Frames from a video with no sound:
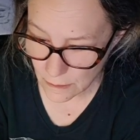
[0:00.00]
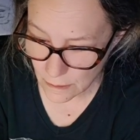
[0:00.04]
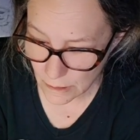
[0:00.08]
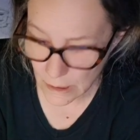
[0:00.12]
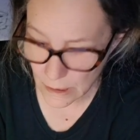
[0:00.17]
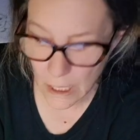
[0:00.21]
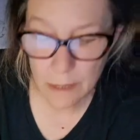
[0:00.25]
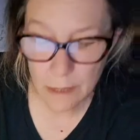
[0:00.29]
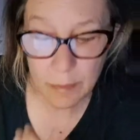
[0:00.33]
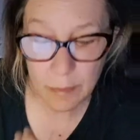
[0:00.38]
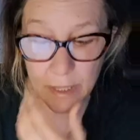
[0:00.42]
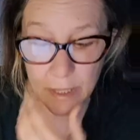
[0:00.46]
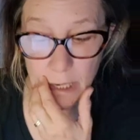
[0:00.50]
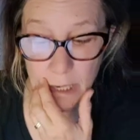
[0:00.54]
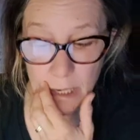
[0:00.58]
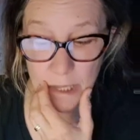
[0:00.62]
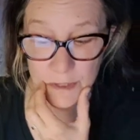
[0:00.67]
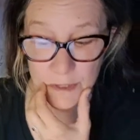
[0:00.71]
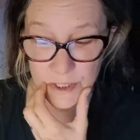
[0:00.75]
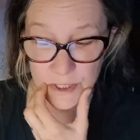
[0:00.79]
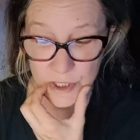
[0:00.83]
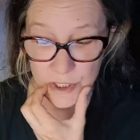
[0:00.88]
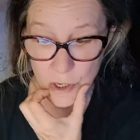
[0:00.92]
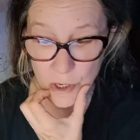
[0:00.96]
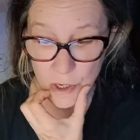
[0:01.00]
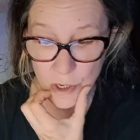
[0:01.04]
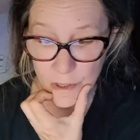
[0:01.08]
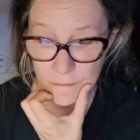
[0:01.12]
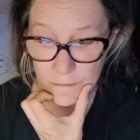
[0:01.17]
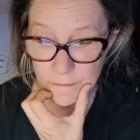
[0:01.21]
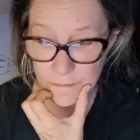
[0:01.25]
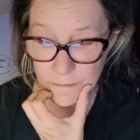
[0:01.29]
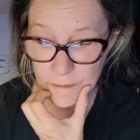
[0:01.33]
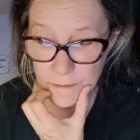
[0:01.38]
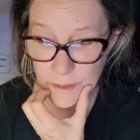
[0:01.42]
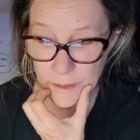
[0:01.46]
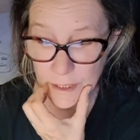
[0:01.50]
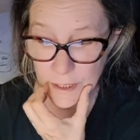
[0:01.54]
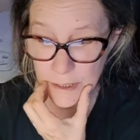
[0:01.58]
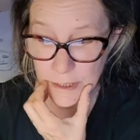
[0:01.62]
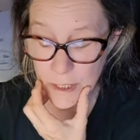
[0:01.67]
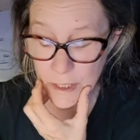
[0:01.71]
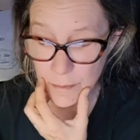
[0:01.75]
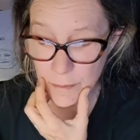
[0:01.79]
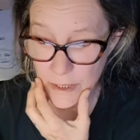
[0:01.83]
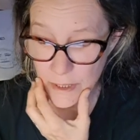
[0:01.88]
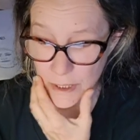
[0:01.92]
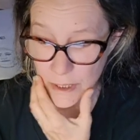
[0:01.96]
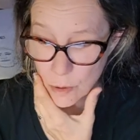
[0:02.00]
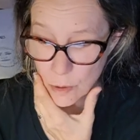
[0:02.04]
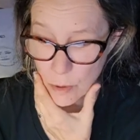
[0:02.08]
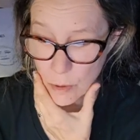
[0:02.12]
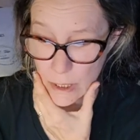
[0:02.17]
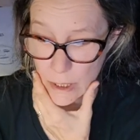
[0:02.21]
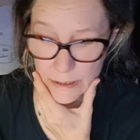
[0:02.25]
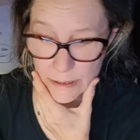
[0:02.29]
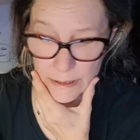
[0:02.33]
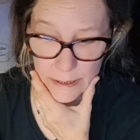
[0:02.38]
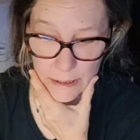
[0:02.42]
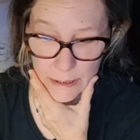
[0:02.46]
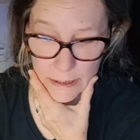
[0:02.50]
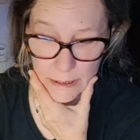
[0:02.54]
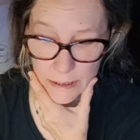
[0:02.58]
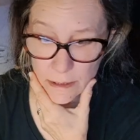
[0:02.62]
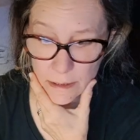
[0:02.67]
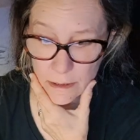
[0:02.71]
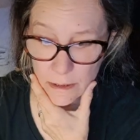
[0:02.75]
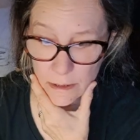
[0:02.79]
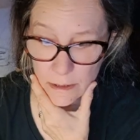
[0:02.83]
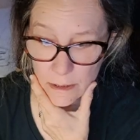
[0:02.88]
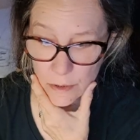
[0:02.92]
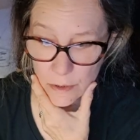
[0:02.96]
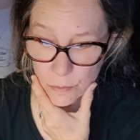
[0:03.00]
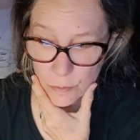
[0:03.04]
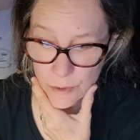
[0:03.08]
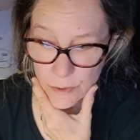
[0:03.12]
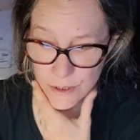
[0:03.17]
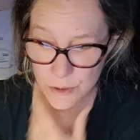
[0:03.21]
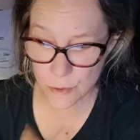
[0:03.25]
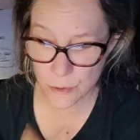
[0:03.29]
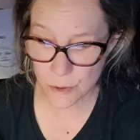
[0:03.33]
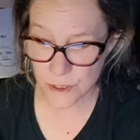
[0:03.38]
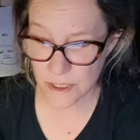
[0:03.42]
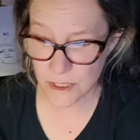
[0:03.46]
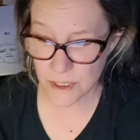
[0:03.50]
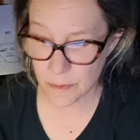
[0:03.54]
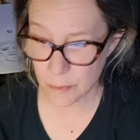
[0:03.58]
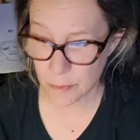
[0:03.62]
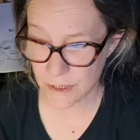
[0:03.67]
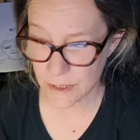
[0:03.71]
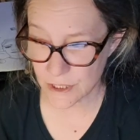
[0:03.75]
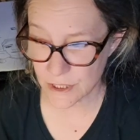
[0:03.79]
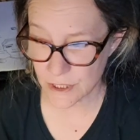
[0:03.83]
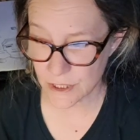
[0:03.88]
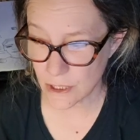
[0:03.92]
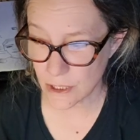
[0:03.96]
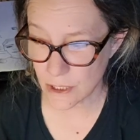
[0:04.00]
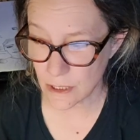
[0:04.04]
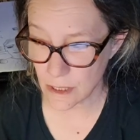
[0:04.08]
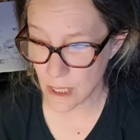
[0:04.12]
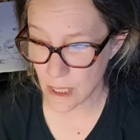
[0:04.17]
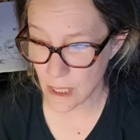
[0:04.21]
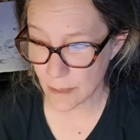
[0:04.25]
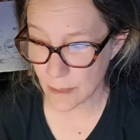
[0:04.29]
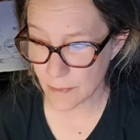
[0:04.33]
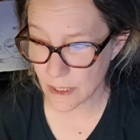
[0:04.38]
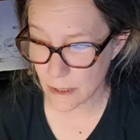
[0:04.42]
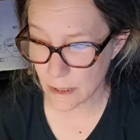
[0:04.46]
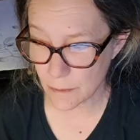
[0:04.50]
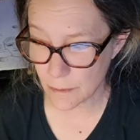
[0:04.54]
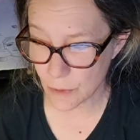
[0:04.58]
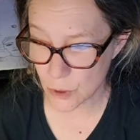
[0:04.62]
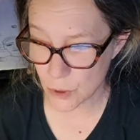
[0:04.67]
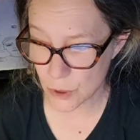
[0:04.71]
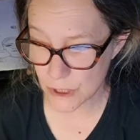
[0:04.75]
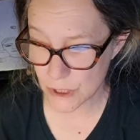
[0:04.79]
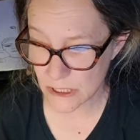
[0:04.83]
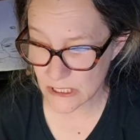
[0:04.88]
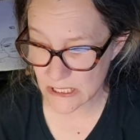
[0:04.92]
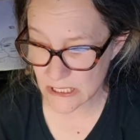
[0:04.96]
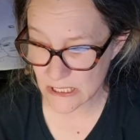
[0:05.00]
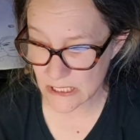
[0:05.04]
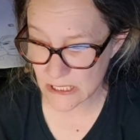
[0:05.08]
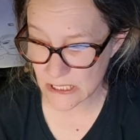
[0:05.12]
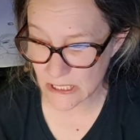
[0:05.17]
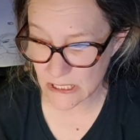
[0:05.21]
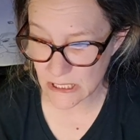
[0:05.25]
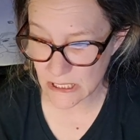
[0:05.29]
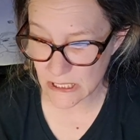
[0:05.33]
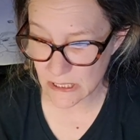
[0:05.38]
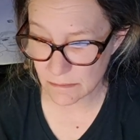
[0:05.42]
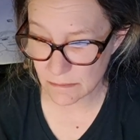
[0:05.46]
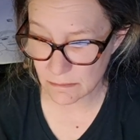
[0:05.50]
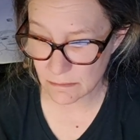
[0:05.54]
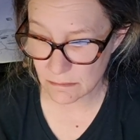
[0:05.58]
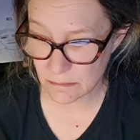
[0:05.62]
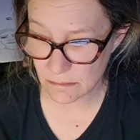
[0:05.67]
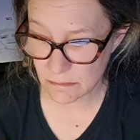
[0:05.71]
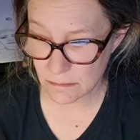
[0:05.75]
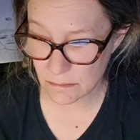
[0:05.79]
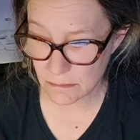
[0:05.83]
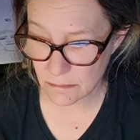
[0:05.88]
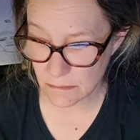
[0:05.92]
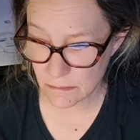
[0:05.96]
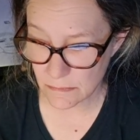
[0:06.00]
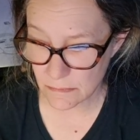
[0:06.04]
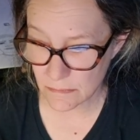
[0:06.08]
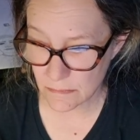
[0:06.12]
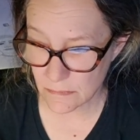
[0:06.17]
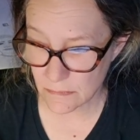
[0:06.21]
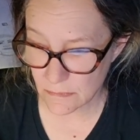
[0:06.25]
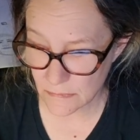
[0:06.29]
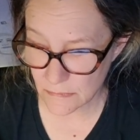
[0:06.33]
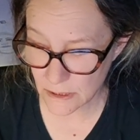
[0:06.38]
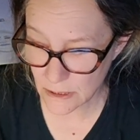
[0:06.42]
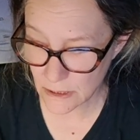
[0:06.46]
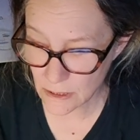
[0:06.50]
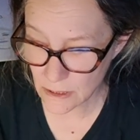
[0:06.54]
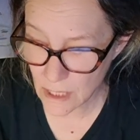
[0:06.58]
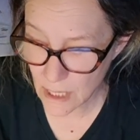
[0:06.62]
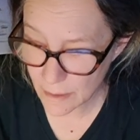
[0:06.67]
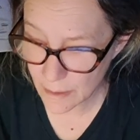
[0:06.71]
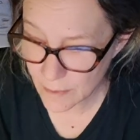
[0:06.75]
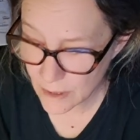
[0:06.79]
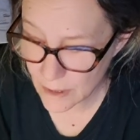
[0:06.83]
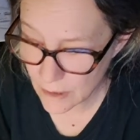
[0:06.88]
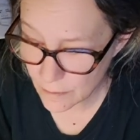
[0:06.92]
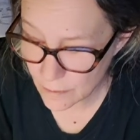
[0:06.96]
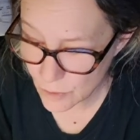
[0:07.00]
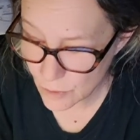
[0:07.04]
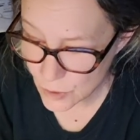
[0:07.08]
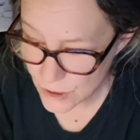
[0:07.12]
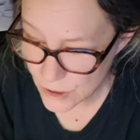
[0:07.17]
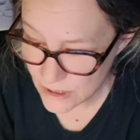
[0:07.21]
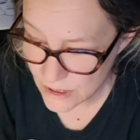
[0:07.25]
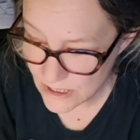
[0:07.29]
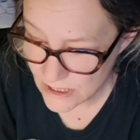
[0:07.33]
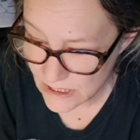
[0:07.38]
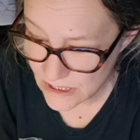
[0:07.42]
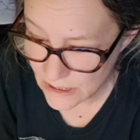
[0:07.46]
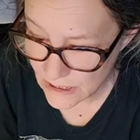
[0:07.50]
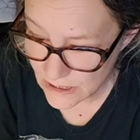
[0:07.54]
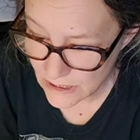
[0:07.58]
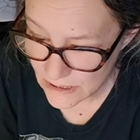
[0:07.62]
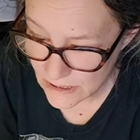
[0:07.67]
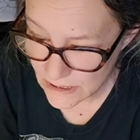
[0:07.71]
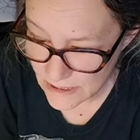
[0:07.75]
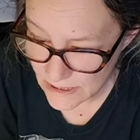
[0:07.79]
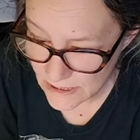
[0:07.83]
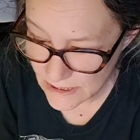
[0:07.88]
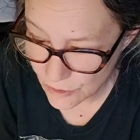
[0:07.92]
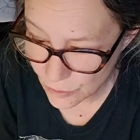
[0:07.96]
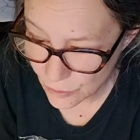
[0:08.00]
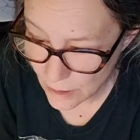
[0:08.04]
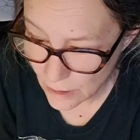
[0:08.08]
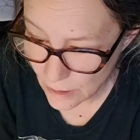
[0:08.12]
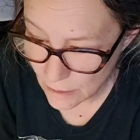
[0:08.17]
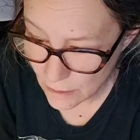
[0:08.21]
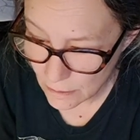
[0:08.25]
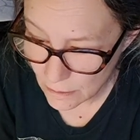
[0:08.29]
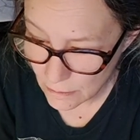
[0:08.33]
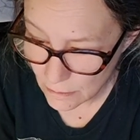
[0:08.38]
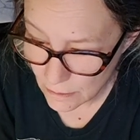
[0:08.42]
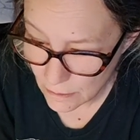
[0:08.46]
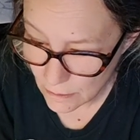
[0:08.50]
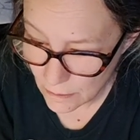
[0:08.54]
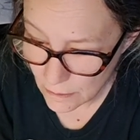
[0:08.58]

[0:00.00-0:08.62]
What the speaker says: a lot about how to solve income inequality, resource depletion, climate emergency, the climate emergency, etc.